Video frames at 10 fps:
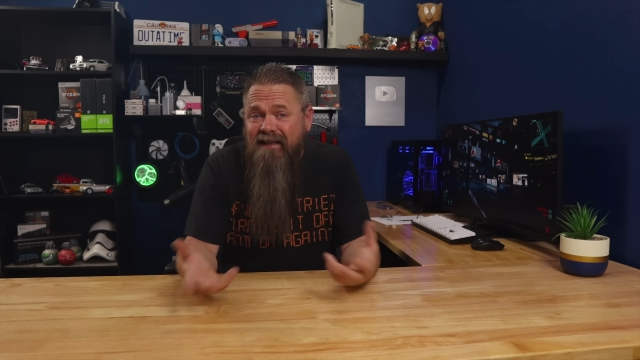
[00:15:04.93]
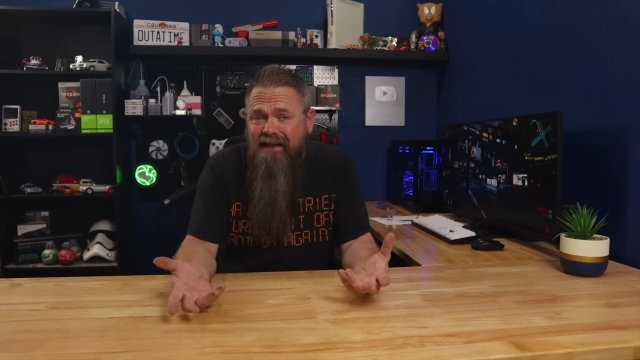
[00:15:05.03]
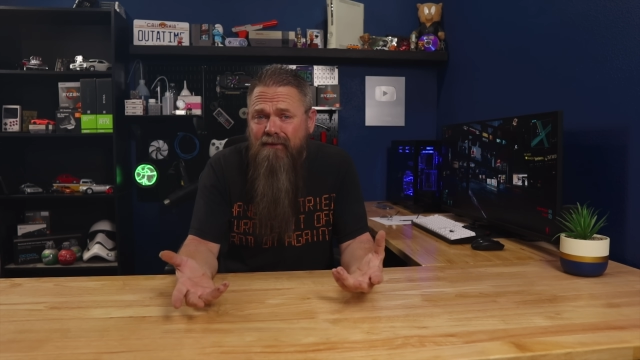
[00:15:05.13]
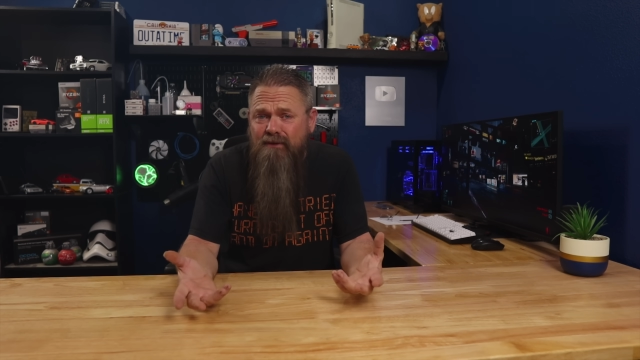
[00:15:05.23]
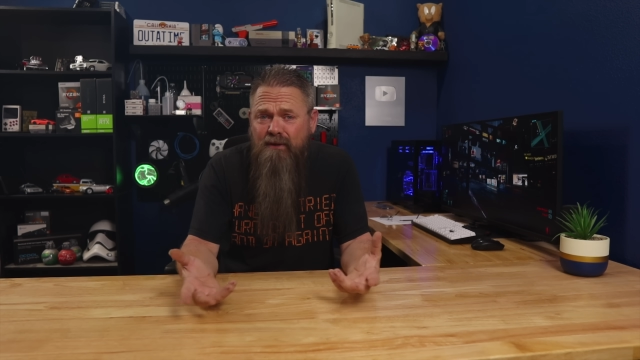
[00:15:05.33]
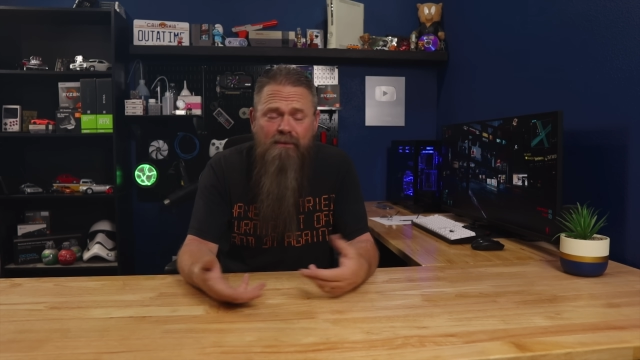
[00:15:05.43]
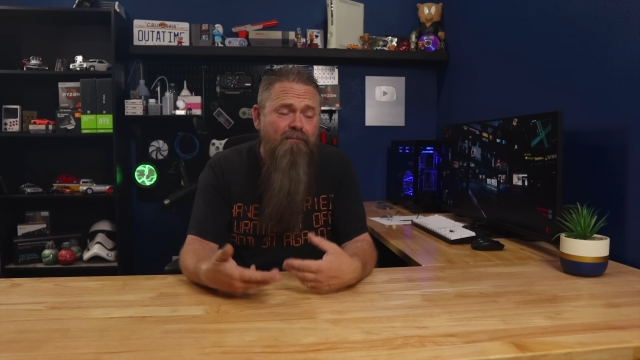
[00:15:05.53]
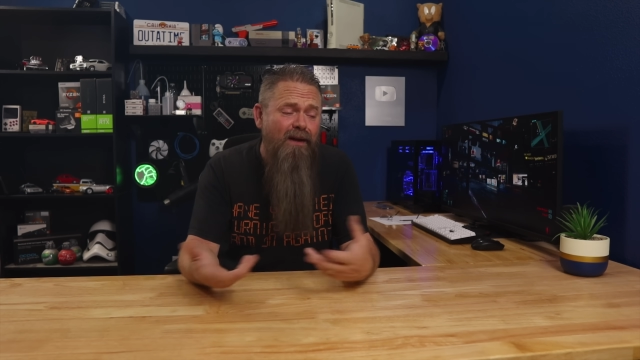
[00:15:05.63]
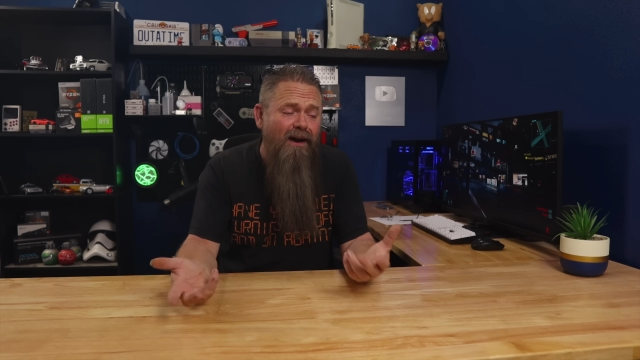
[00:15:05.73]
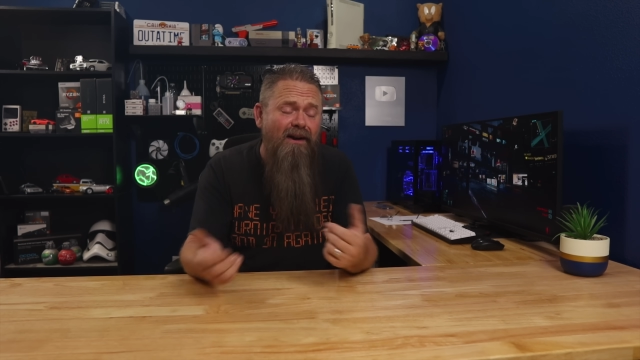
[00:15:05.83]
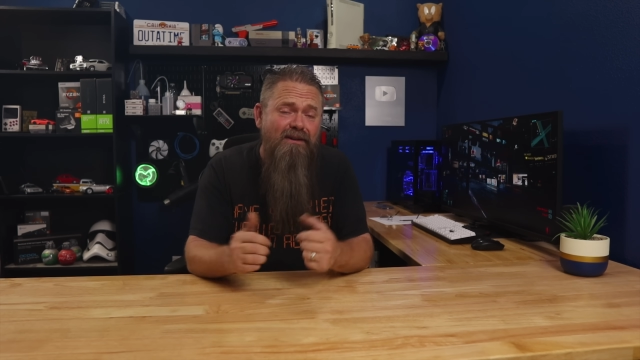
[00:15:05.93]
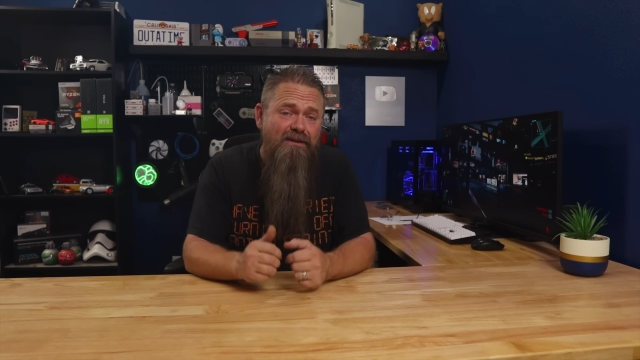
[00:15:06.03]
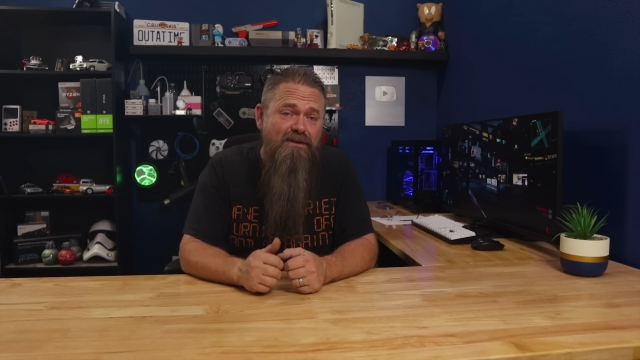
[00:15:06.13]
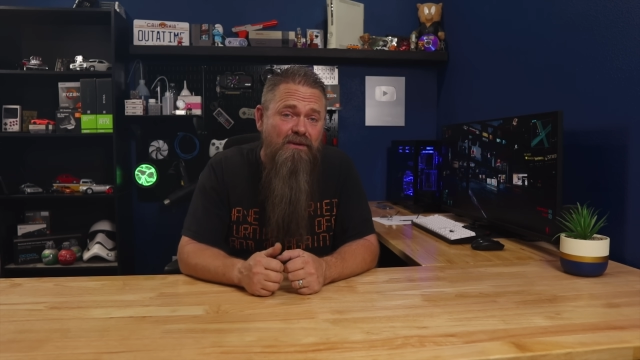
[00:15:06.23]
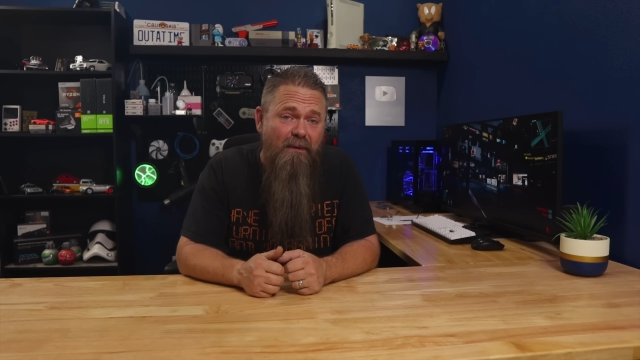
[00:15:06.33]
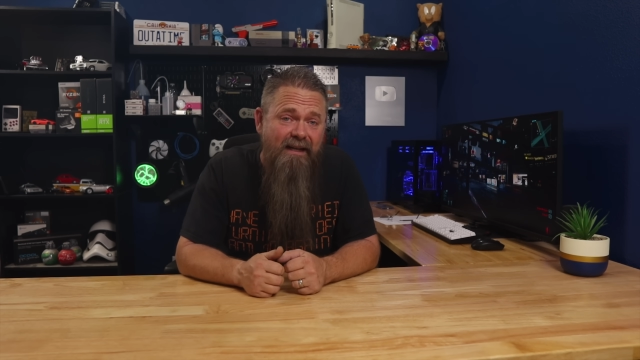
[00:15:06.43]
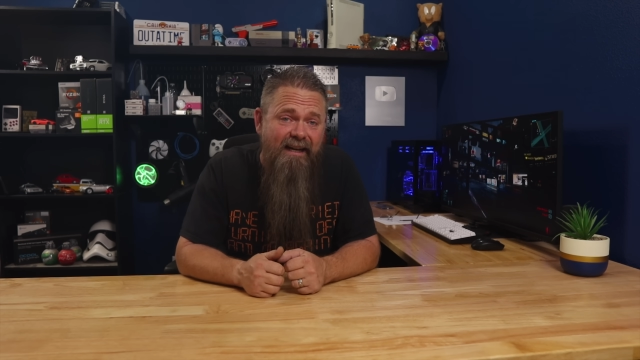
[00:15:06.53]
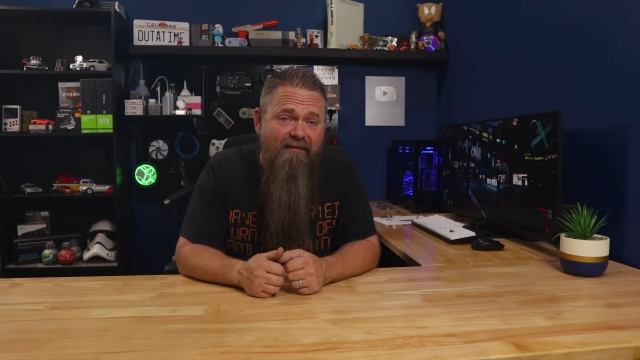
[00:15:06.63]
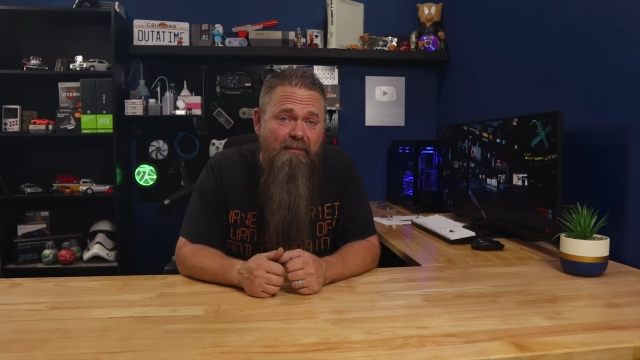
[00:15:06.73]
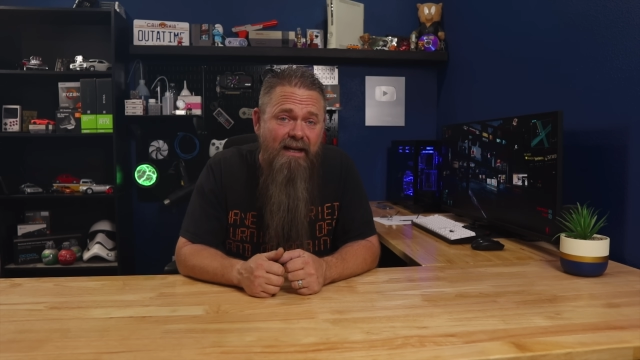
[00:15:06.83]
gives you 120
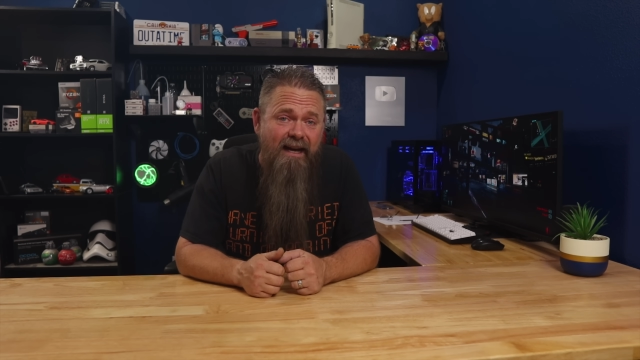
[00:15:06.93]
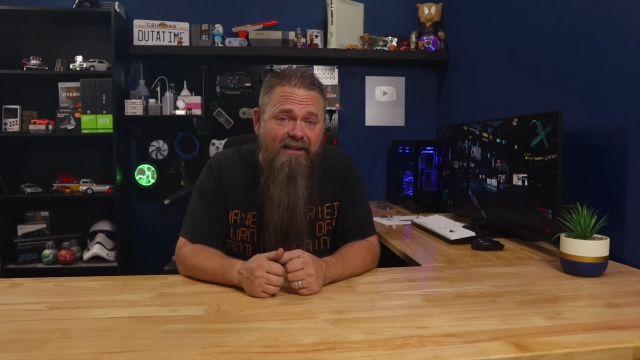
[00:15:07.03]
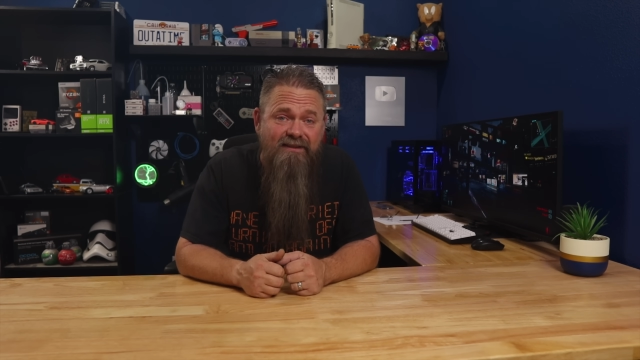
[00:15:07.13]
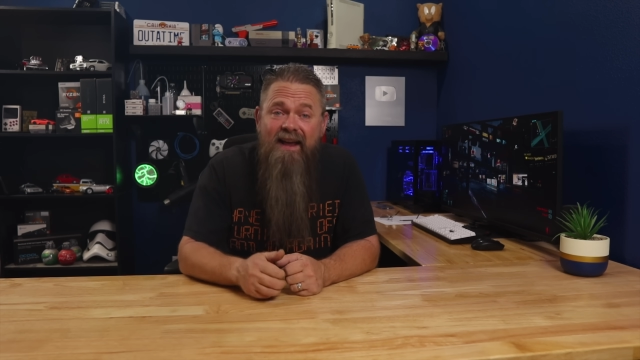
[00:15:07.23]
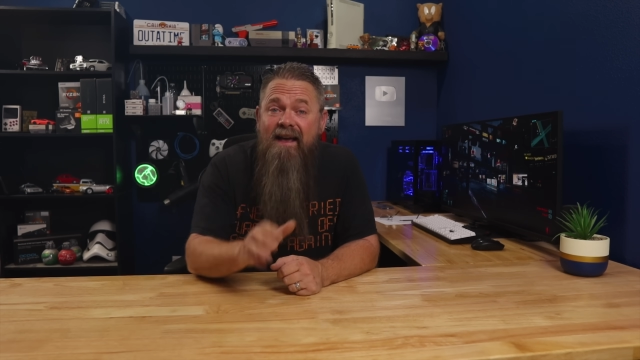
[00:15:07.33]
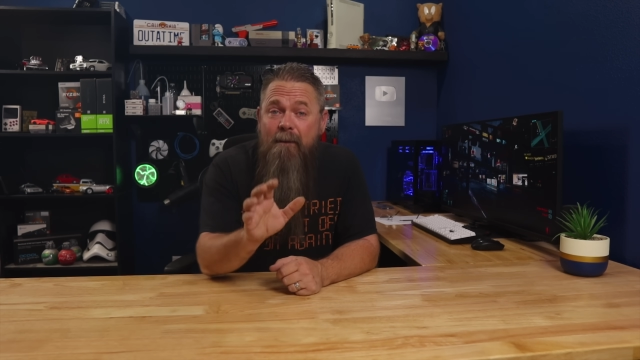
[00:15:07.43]
FPS.